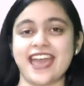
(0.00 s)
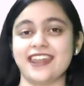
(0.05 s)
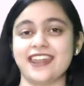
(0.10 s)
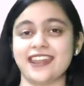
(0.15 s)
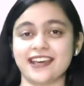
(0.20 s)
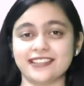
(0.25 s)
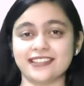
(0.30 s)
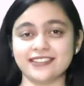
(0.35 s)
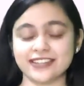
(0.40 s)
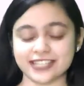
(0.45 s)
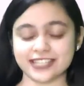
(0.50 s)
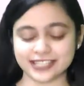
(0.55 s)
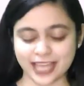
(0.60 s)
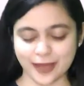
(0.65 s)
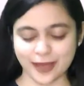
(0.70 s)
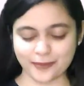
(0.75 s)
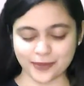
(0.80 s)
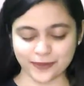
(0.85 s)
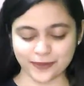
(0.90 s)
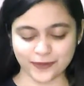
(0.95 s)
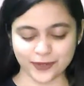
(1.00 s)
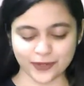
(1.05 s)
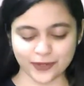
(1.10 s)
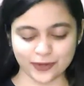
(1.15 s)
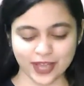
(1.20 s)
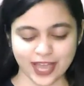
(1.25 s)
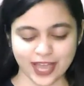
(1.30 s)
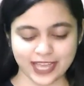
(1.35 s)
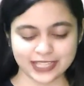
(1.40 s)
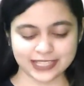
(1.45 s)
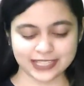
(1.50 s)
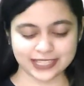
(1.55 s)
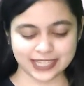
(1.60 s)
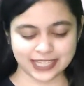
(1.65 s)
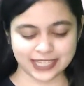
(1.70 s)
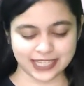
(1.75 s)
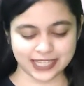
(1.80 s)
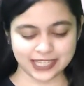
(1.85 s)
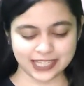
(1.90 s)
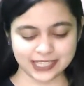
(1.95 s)
Another example for you guys
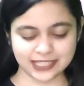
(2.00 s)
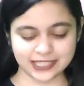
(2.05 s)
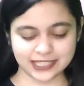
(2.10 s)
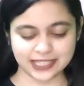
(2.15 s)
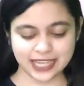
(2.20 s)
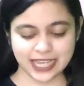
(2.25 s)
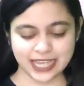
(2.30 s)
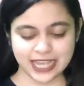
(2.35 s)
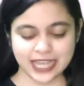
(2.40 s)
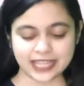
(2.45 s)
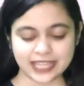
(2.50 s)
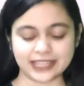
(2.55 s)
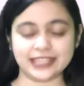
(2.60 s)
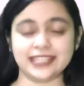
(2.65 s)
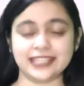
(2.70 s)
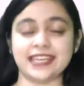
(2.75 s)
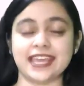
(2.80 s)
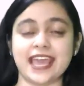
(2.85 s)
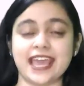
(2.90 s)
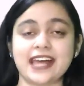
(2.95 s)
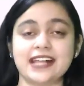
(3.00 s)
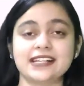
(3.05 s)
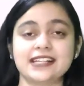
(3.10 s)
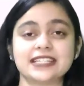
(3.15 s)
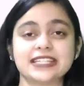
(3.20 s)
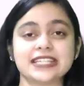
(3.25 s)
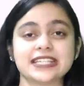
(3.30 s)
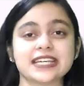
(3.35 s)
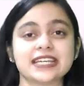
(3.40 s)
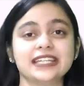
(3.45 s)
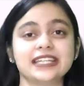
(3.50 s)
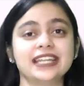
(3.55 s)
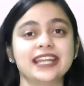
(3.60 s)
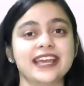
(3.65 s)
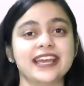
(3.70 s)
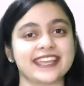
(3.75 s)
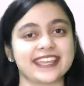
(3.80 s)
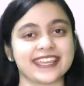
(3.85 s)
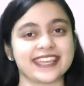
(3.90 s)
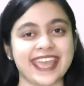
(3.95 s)
is Die Eltern
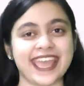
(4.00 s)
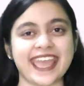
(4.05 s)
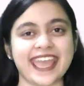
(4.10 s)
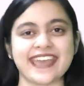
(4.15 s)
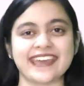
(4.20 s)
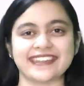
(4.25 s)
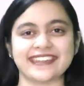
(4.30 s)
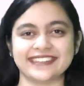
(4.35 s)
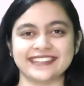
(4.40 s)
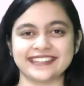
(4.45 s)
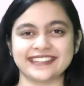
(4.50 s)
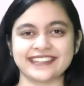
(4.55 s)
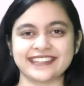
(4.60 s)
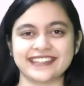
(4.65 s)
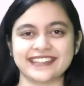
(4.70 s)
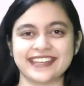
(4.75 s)
gehen.